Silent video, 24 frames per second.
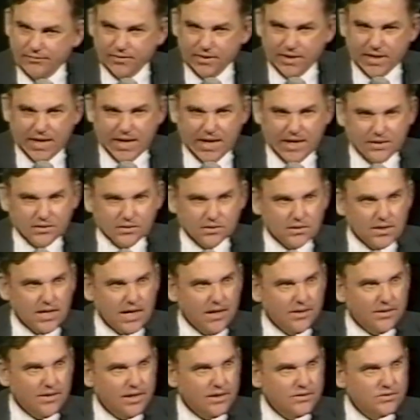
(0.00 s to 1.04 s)
asked,
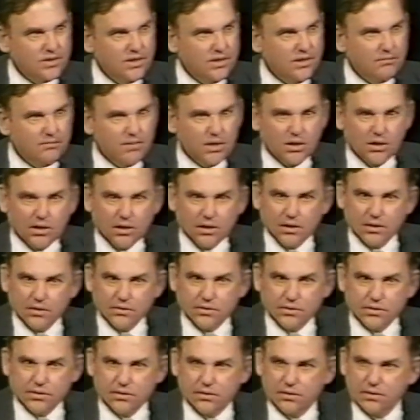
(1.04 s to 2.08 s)
how has he
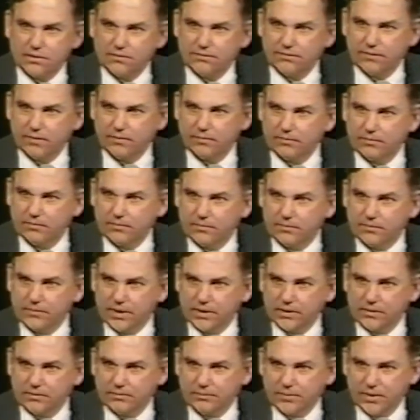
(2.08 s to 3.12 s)
emerged from
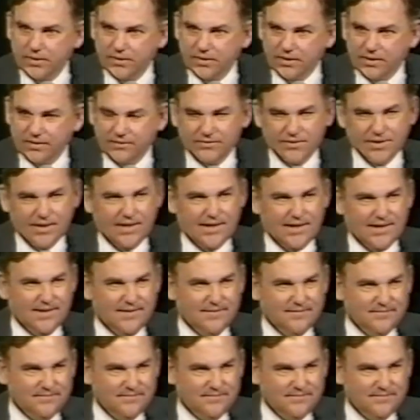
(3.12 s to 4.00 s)
that period of time?